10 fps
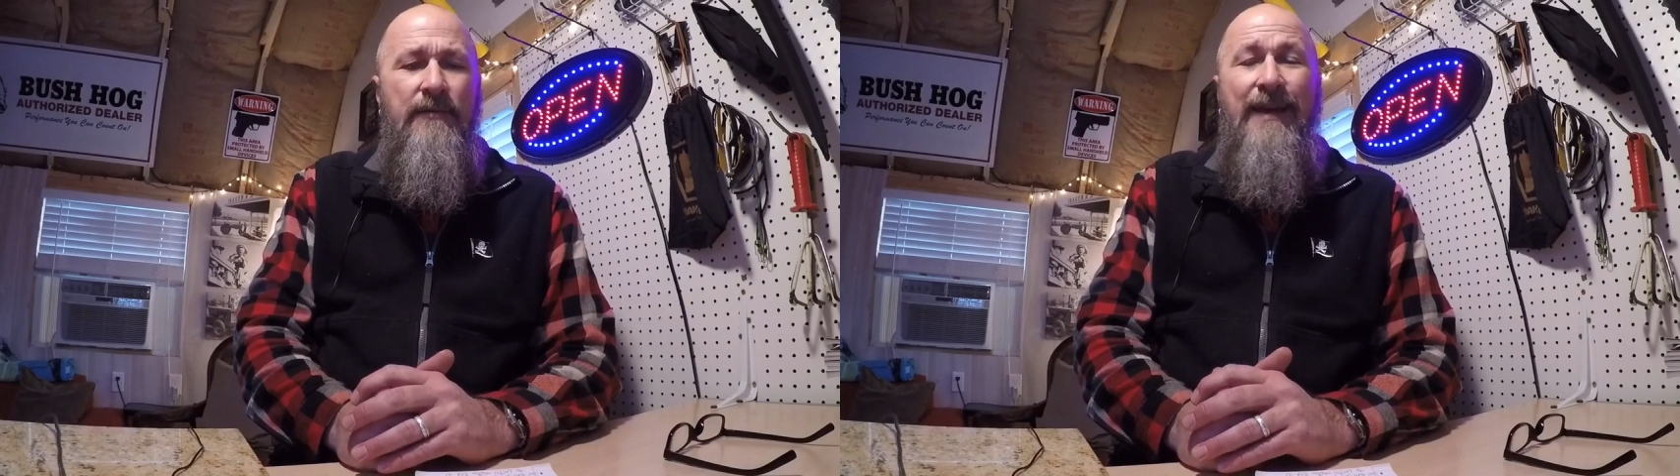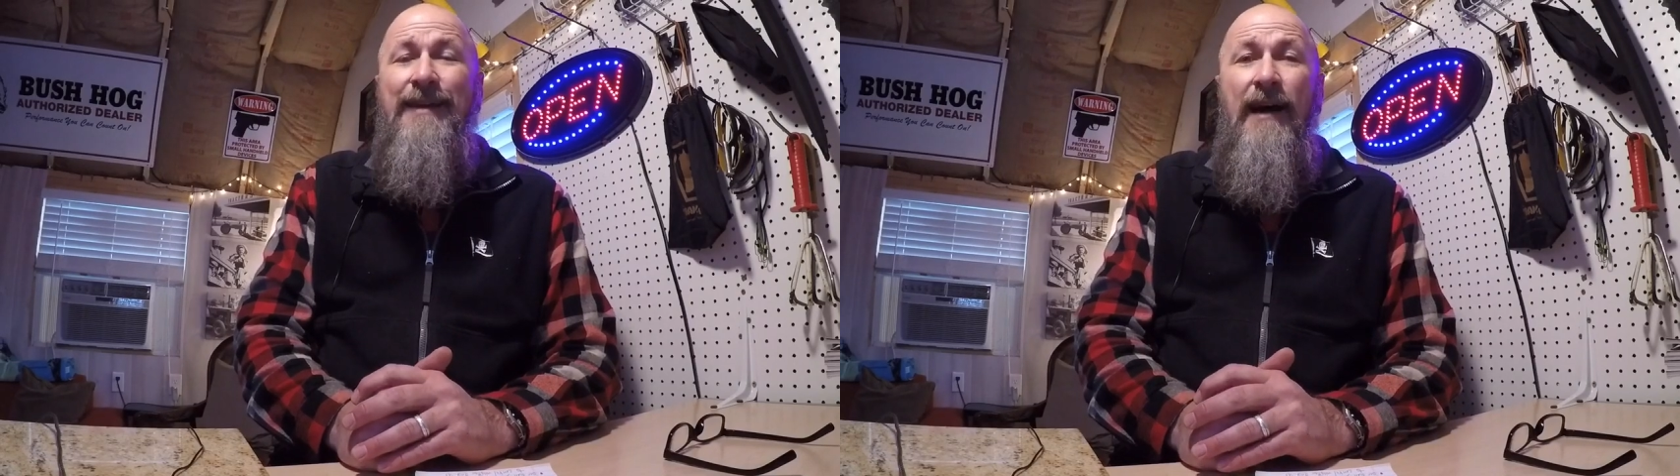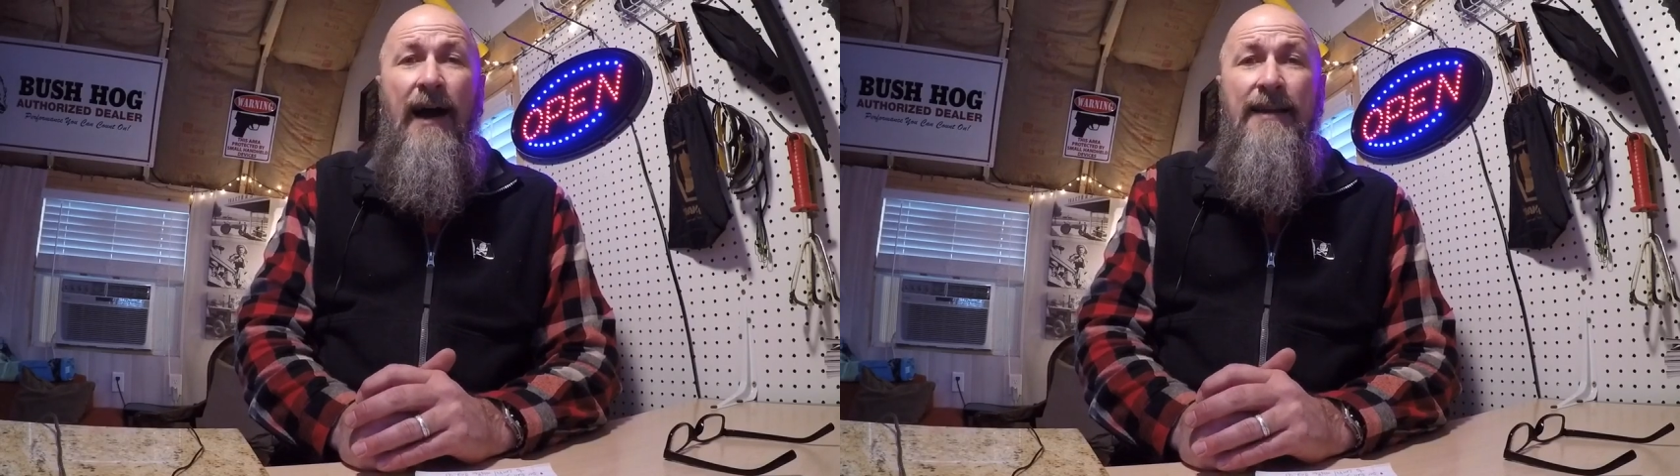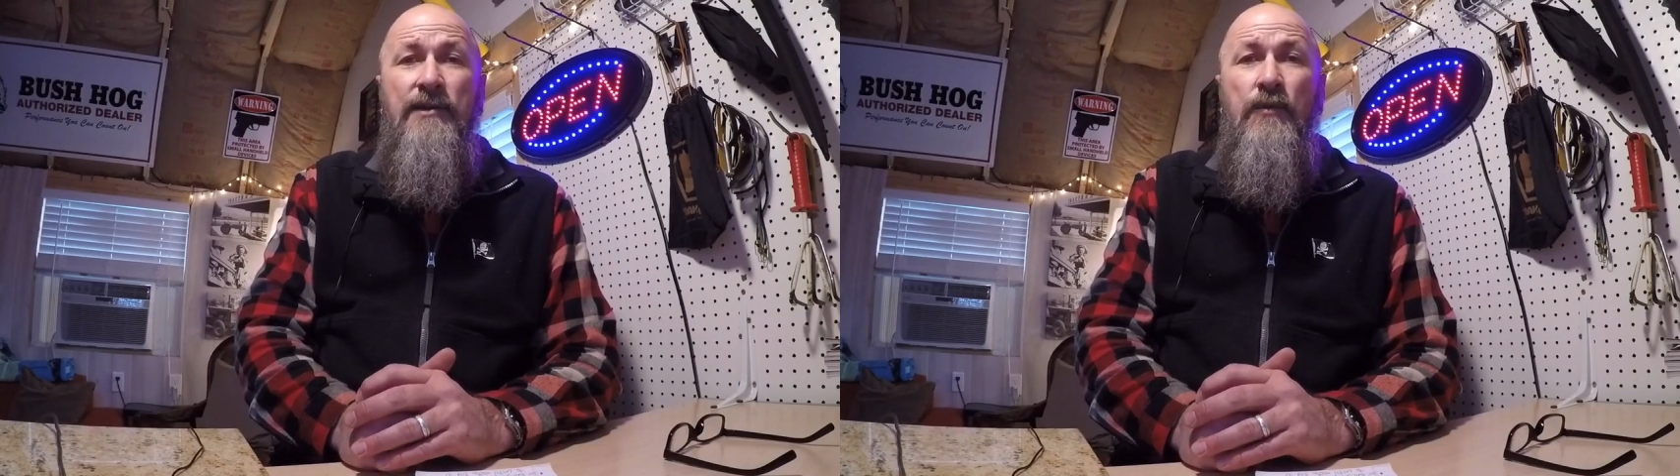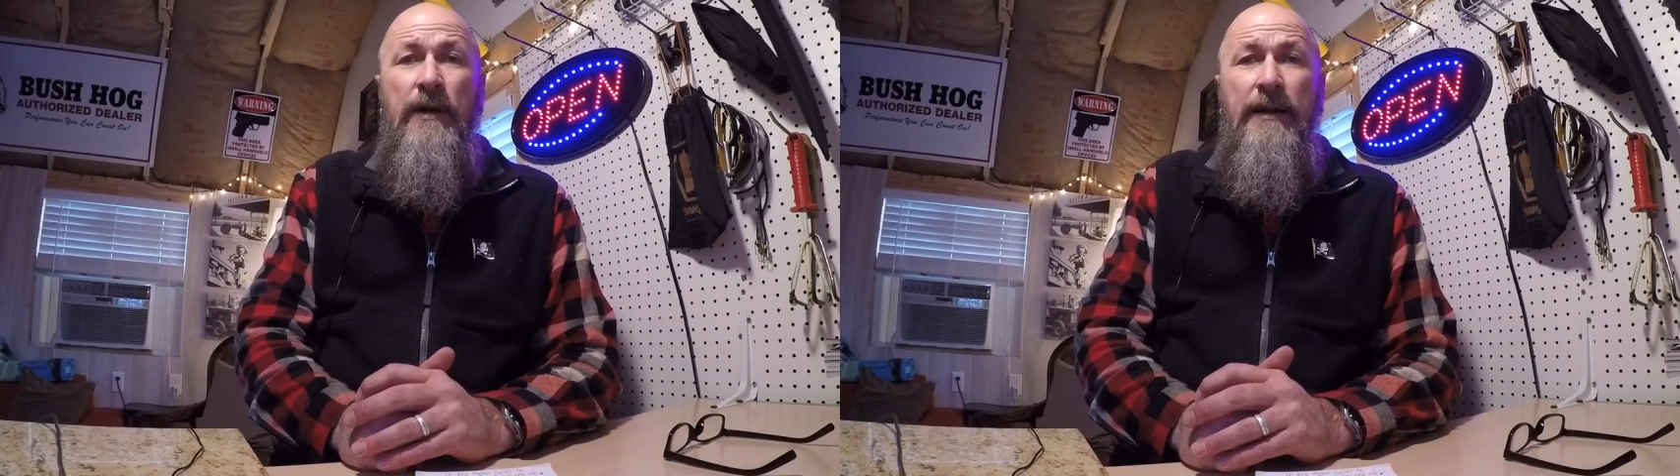that God
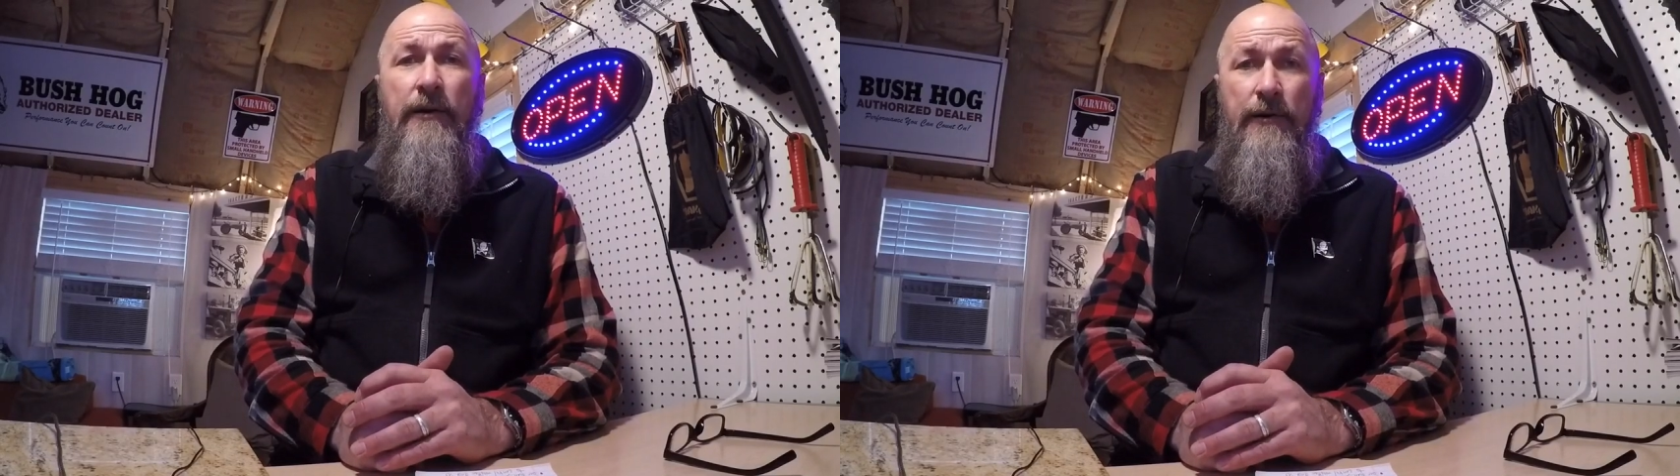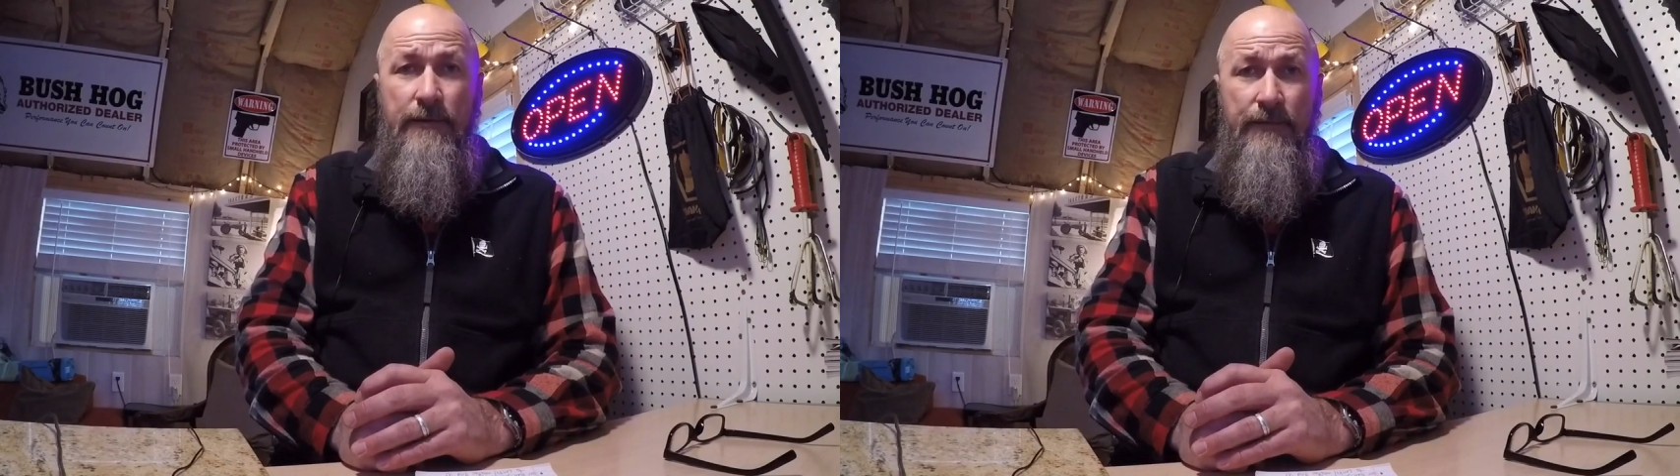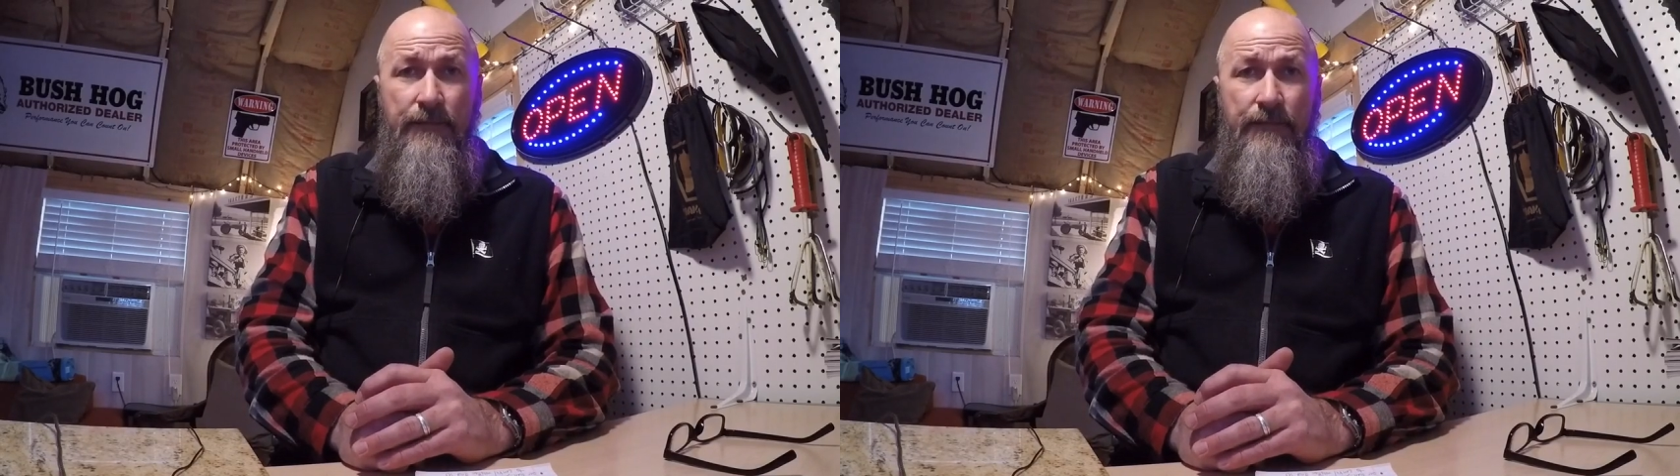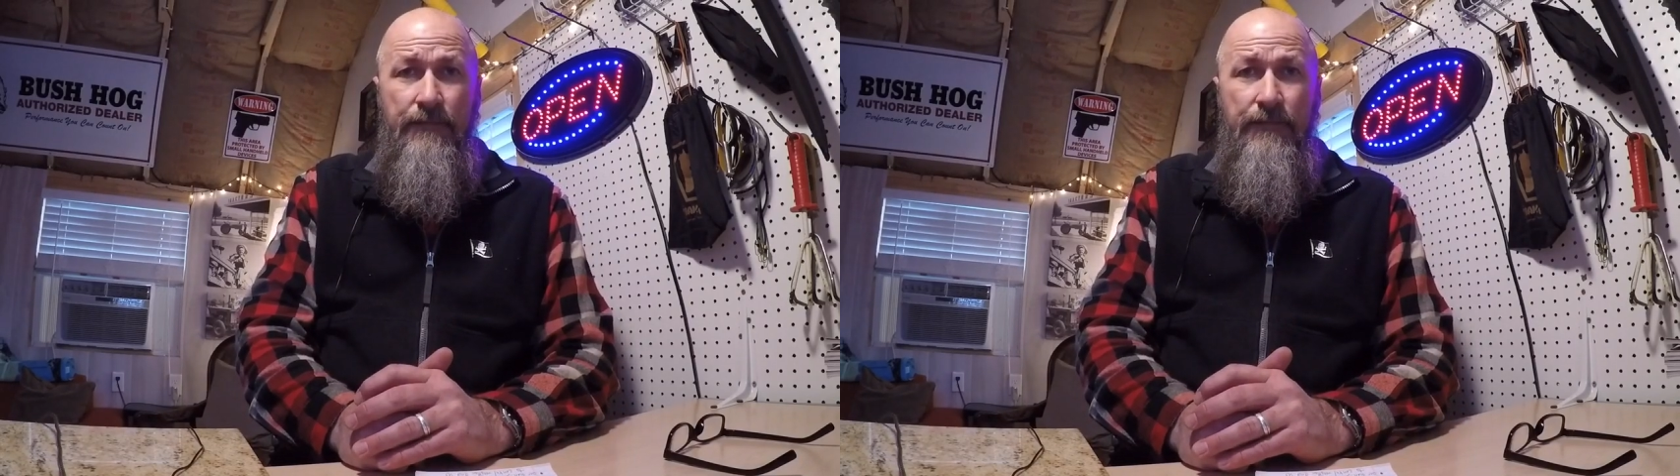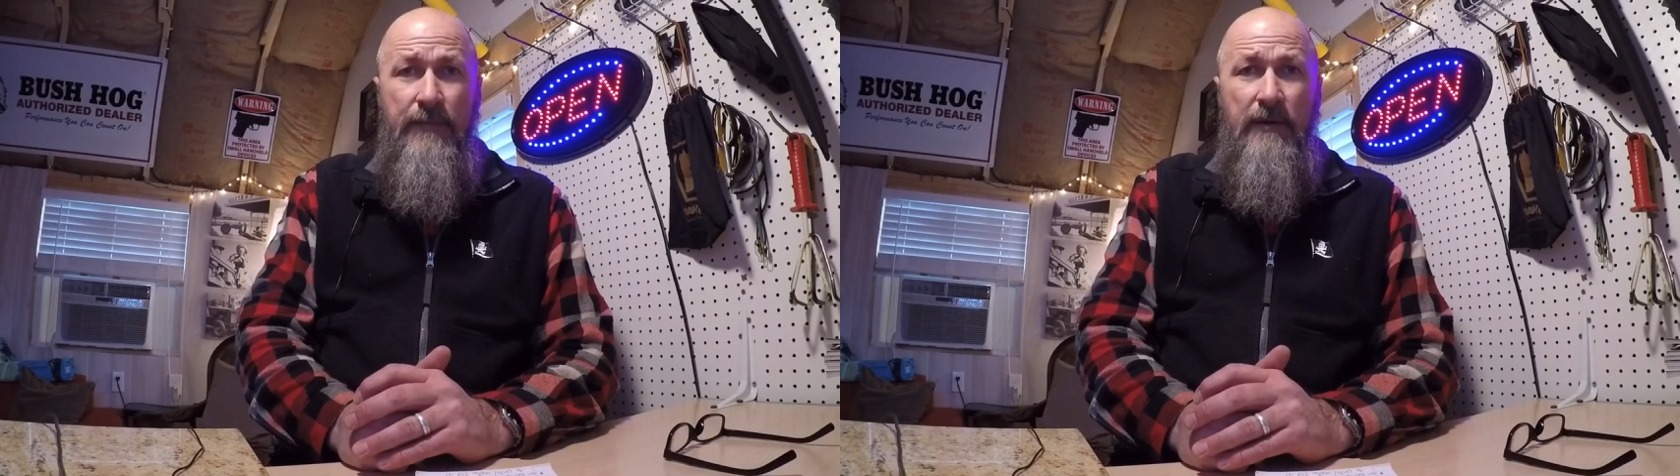is real,
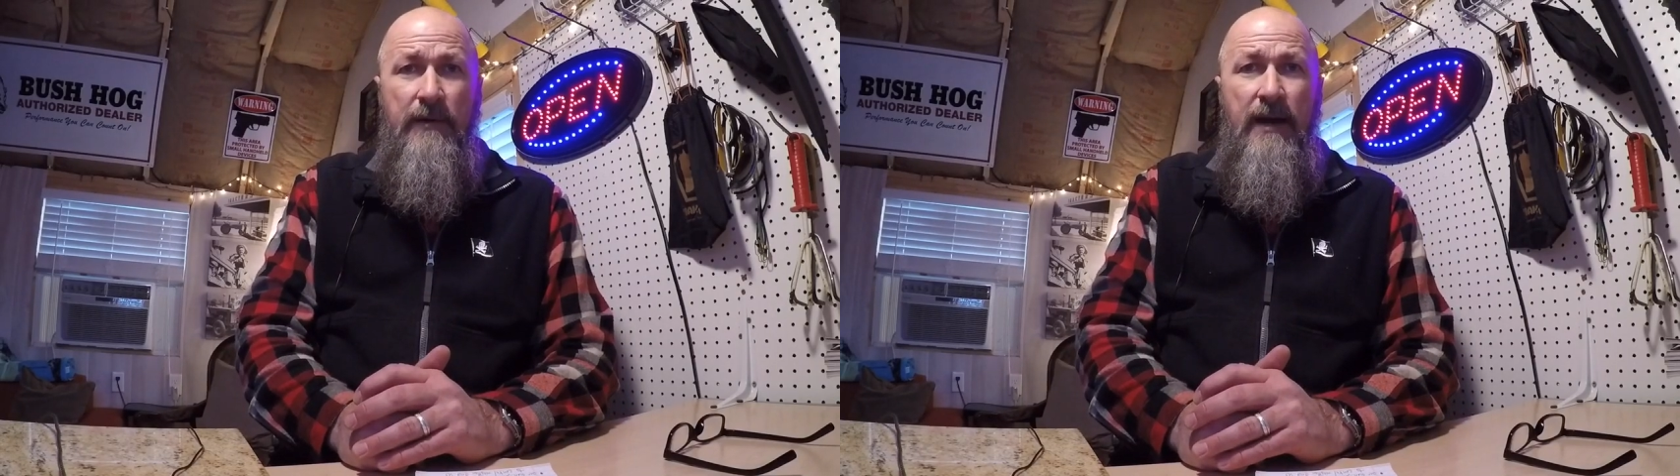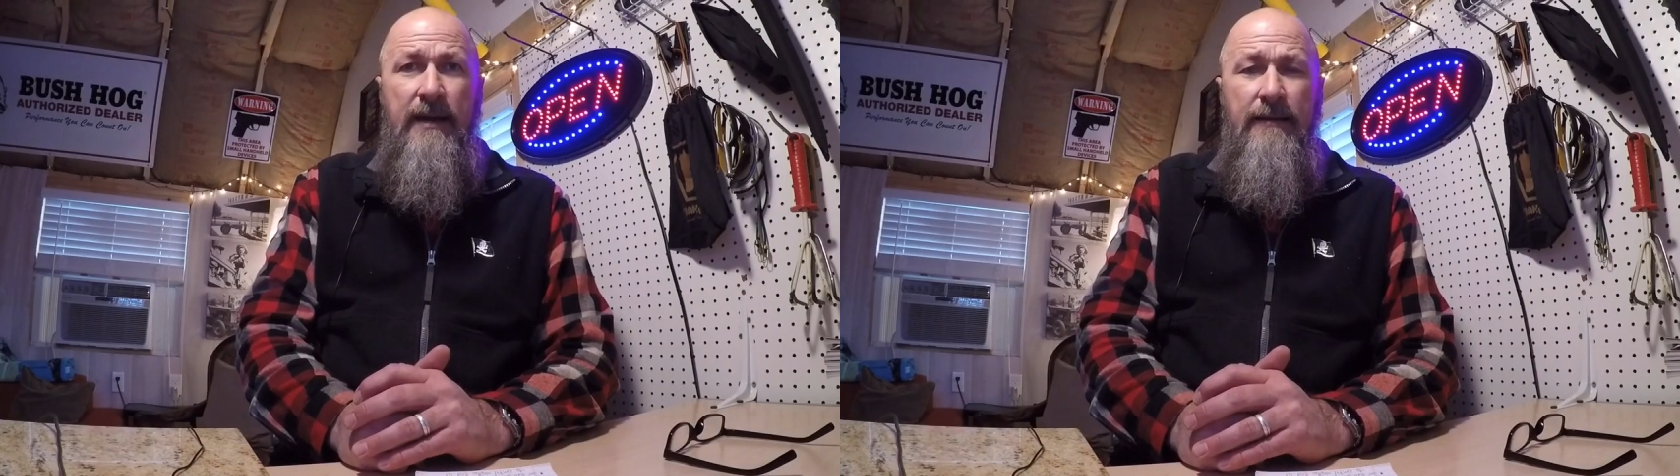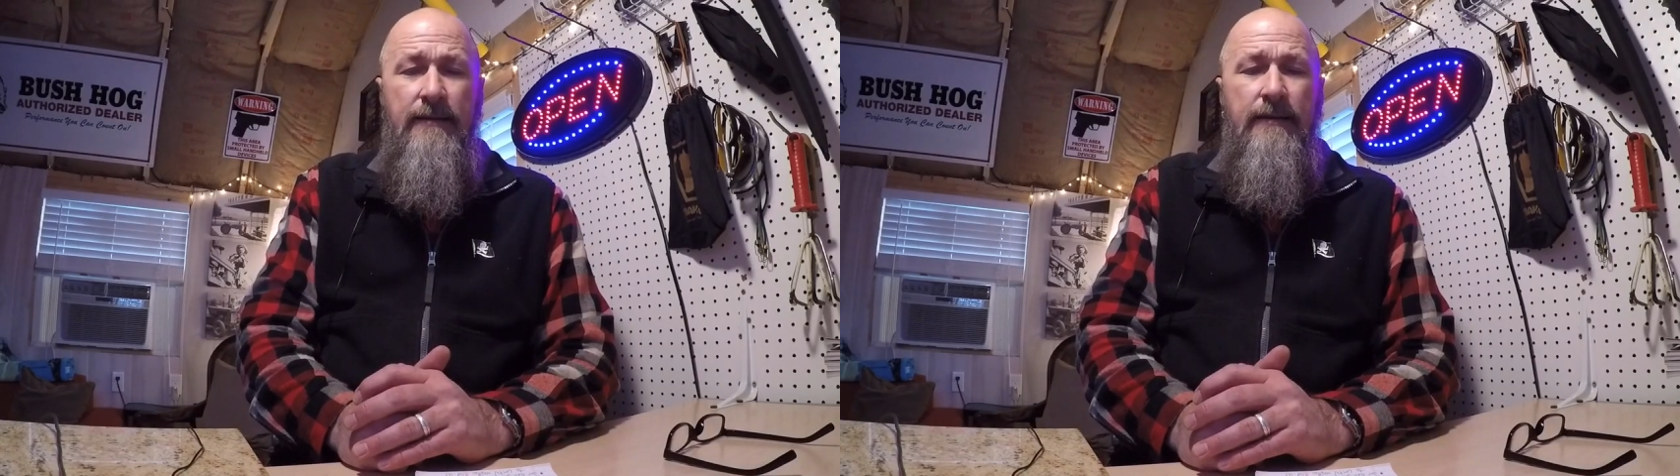okay?